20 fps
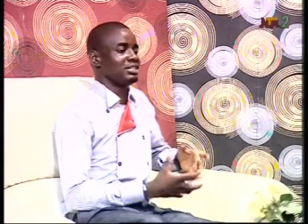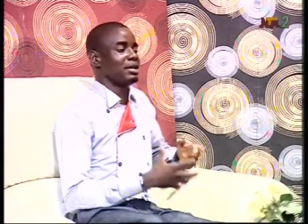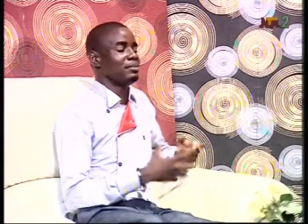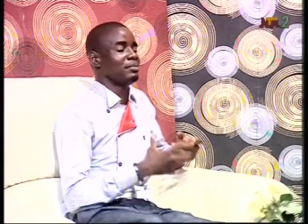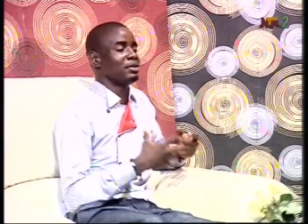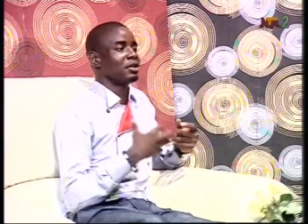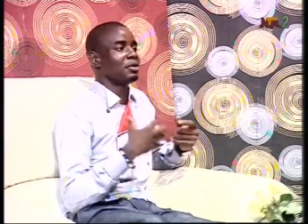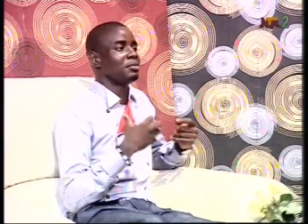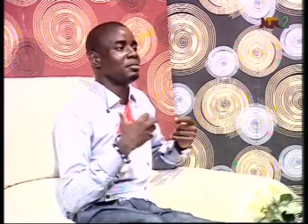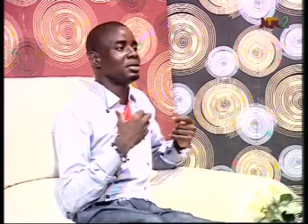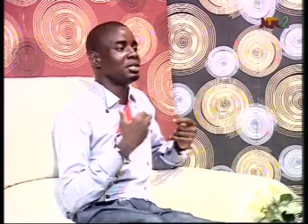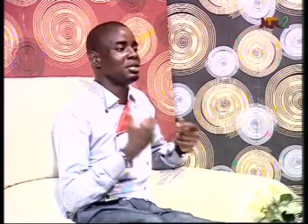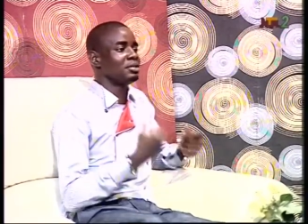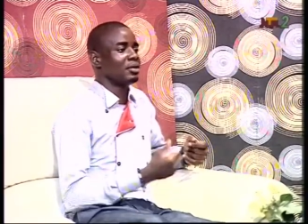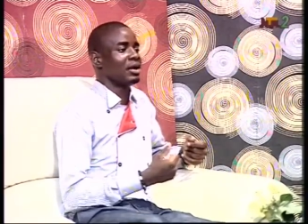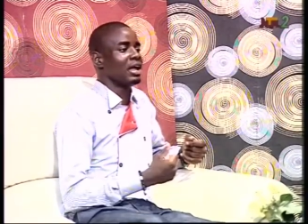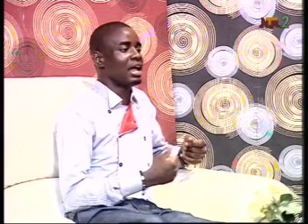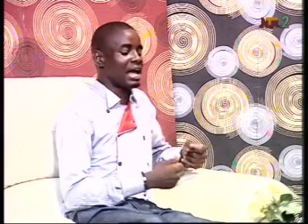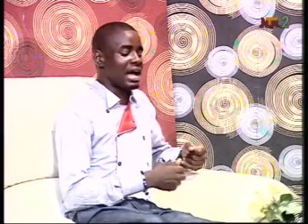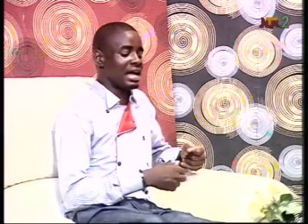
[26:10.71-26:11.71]
They're becoming,
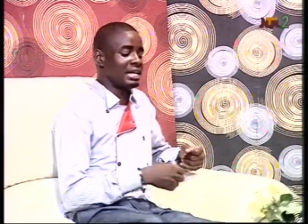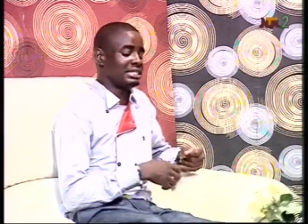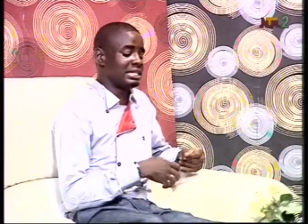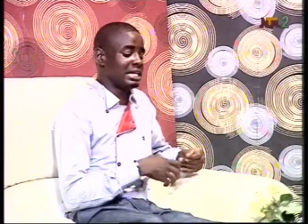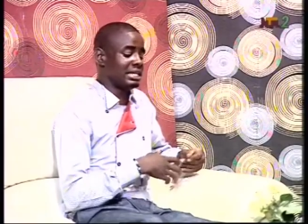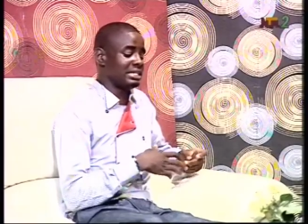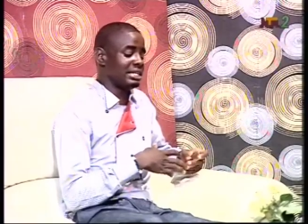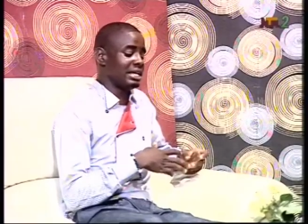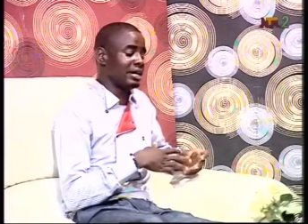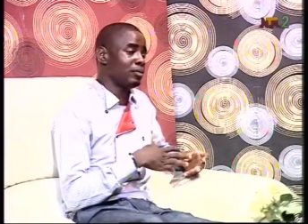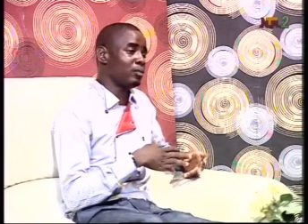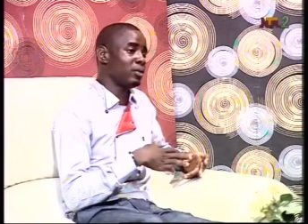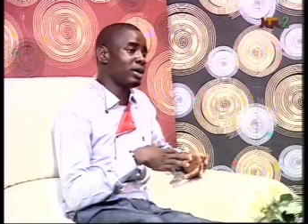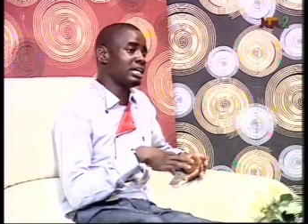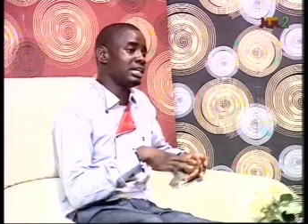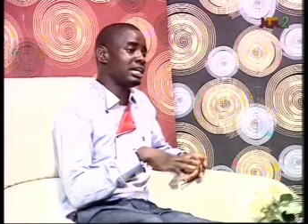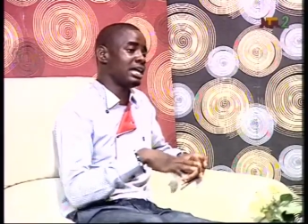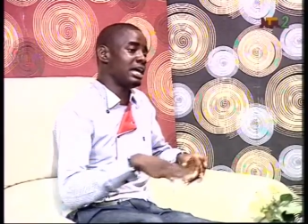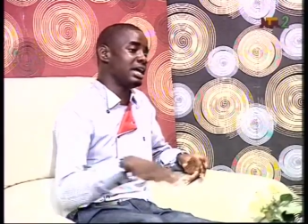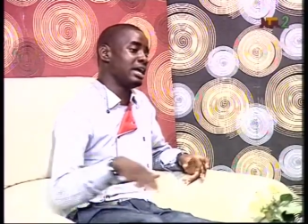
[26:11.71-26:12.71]
uh, and then they're
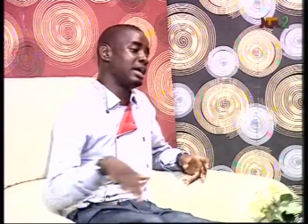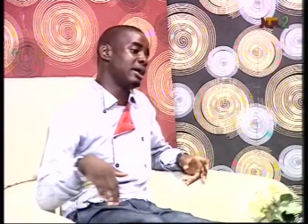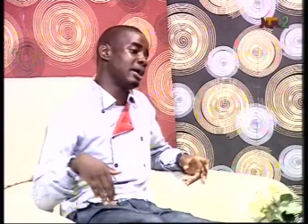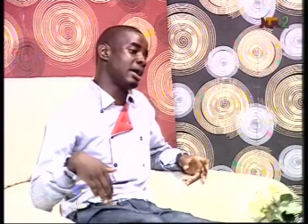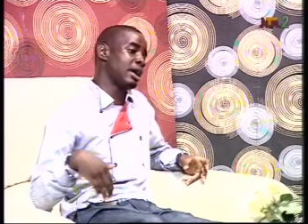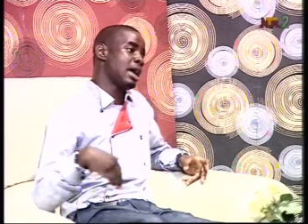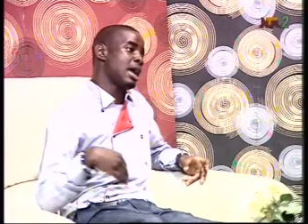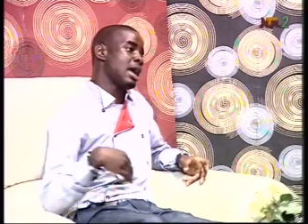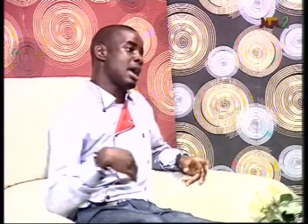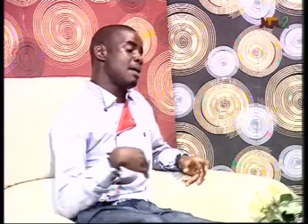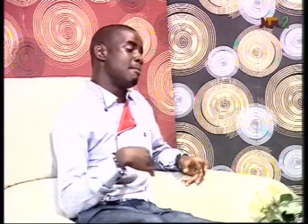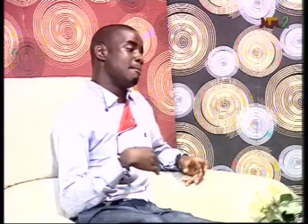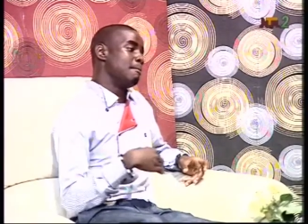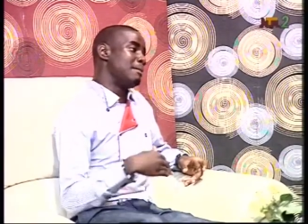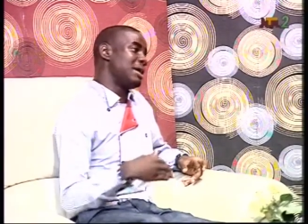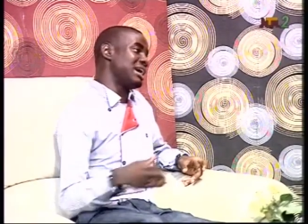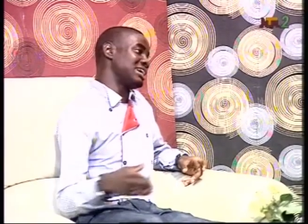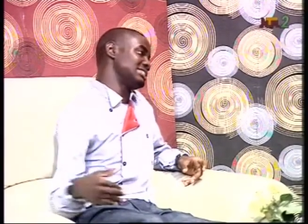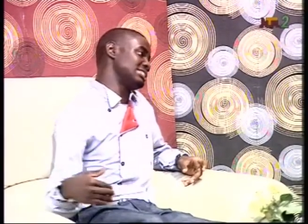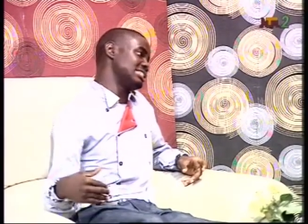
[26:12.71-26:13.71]
wearing uh,
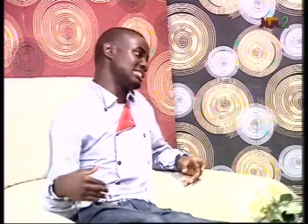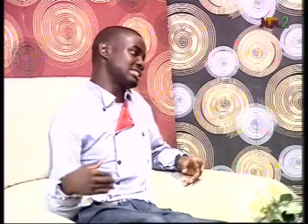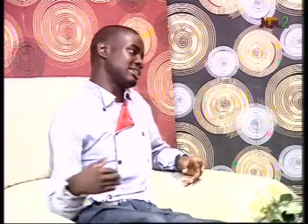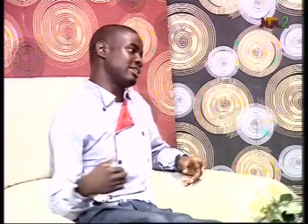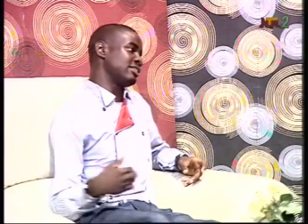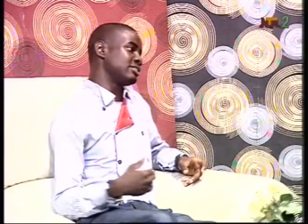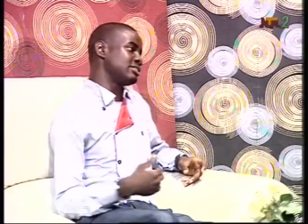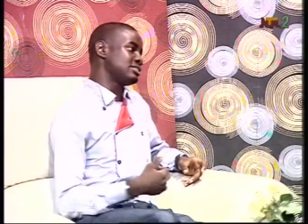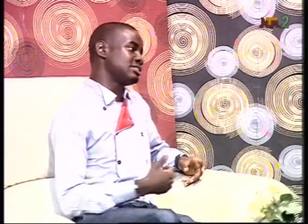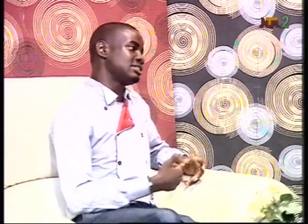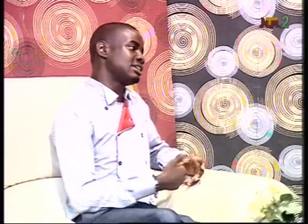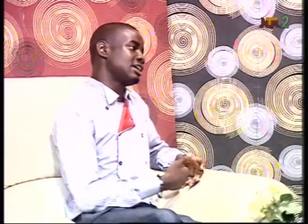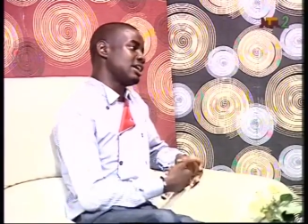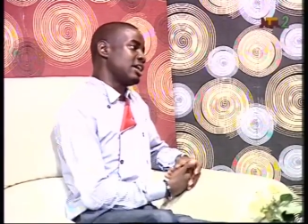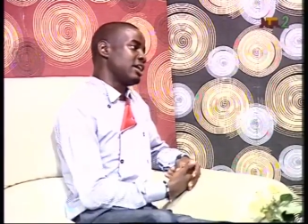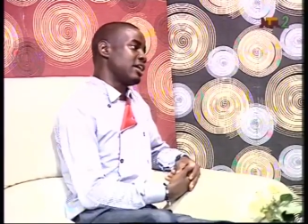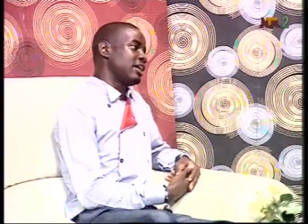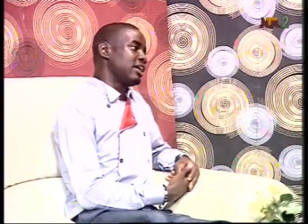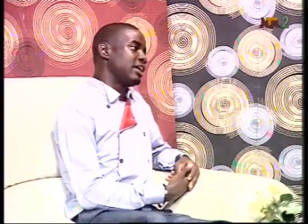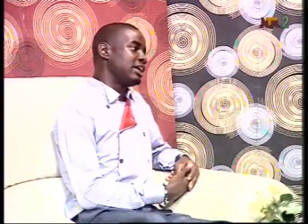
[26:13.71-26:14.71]
maxi skirts.
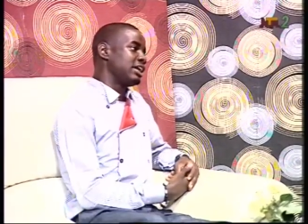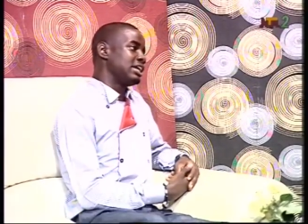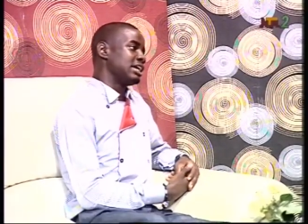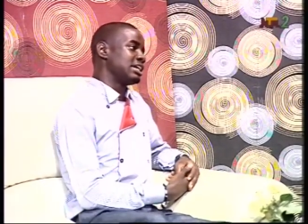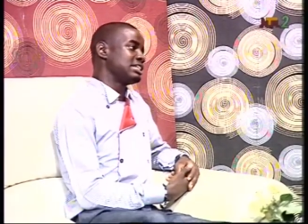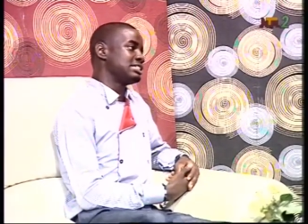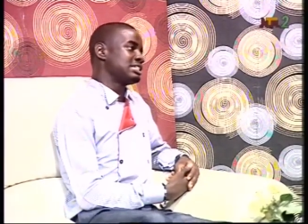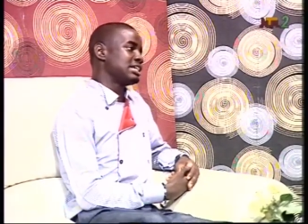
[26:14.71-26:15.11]
Maxi skirts. Yes. Thank